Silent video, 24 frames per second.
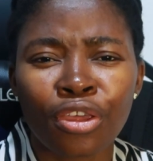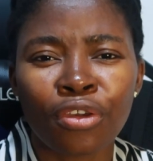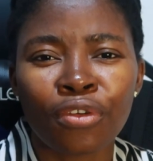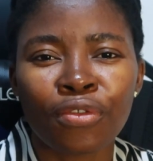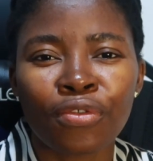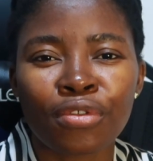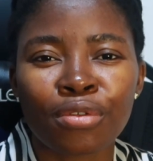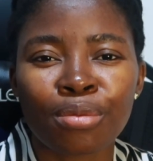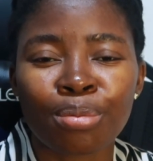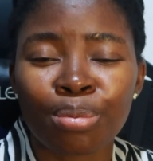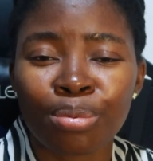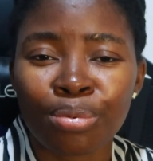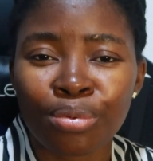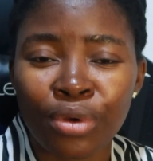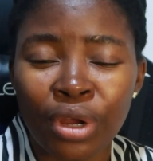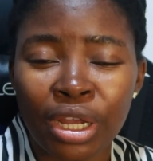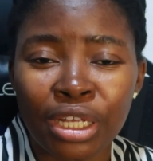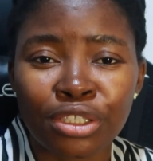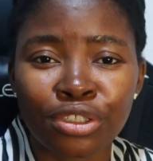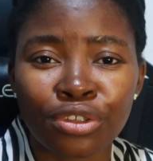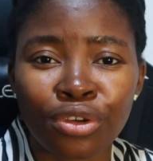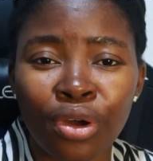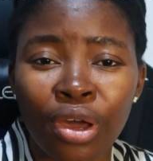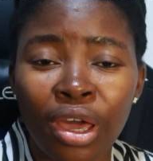you've
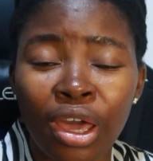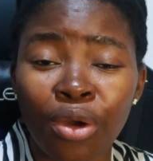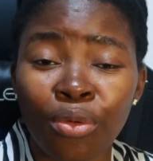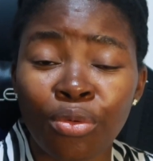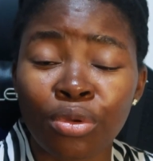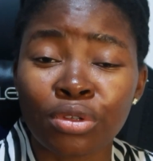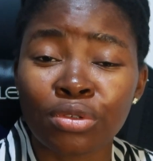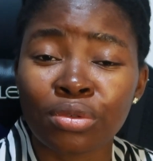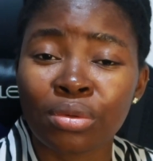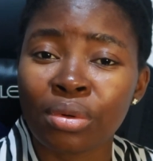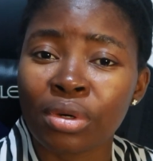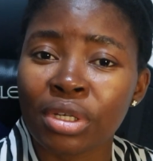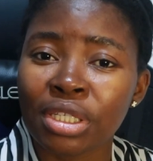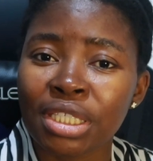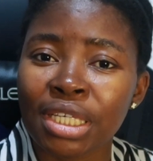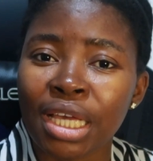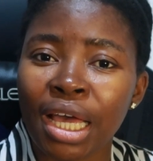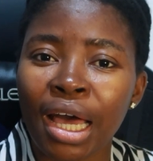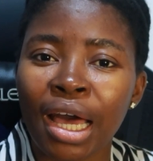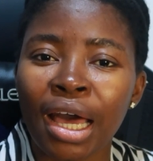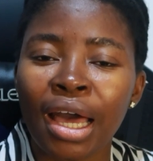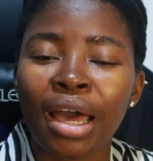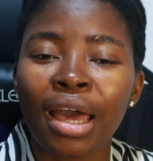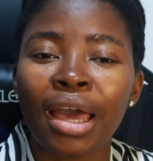sprayed your hair with
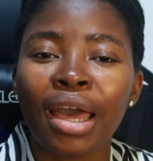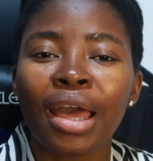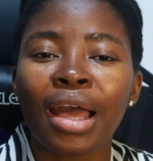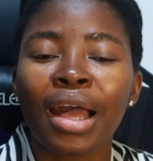water